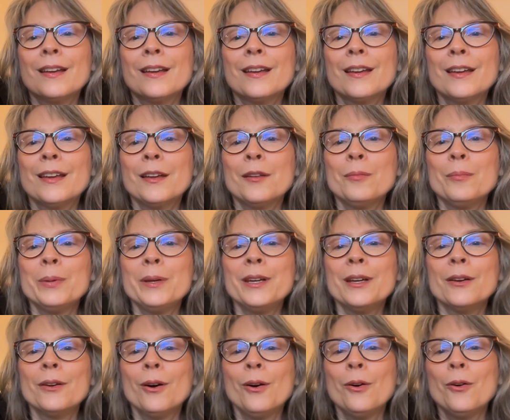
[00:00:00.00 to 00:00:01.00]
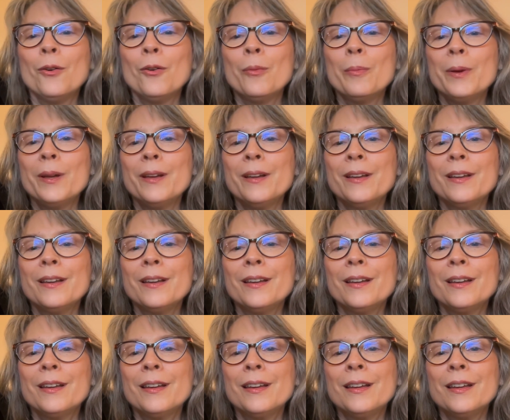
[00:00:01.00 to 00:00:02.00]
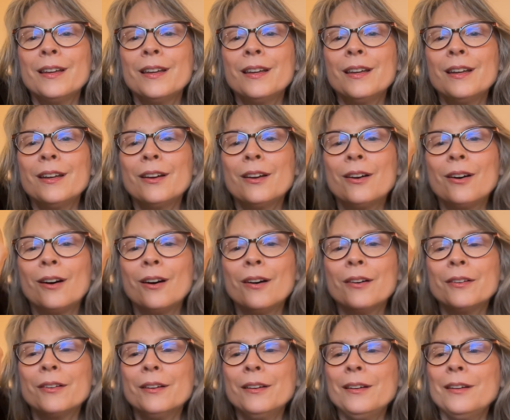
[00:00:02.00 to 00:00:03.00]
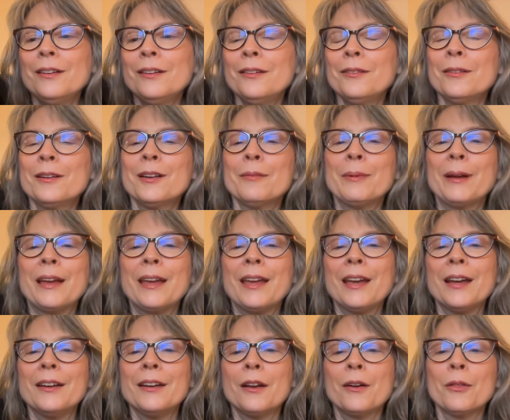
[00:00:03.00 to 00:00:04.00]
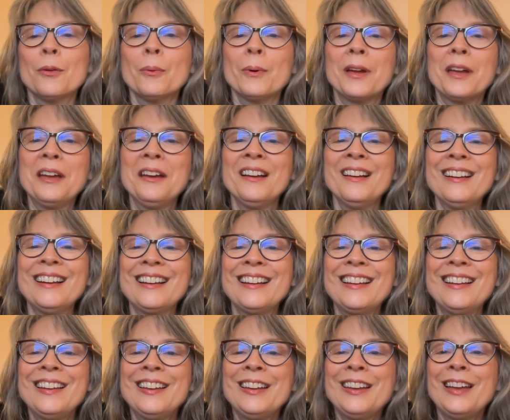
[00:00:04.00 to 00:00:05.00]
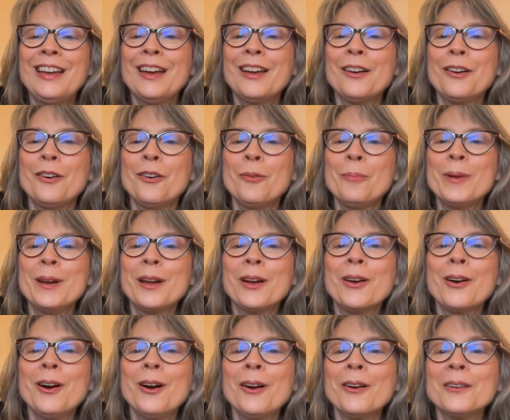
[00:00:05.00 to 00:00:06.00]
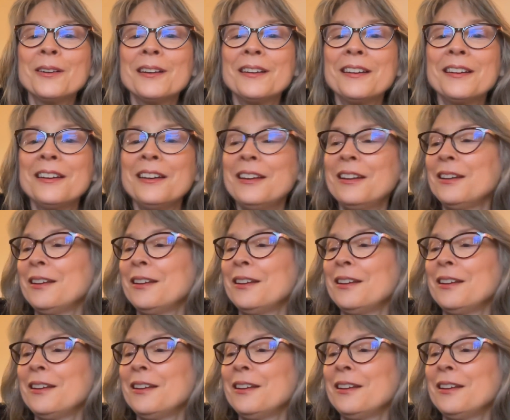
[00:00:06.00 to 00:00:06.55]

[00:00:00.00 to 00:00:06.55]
can be at home in a garden. Get my hand out of the way. At home in a garden,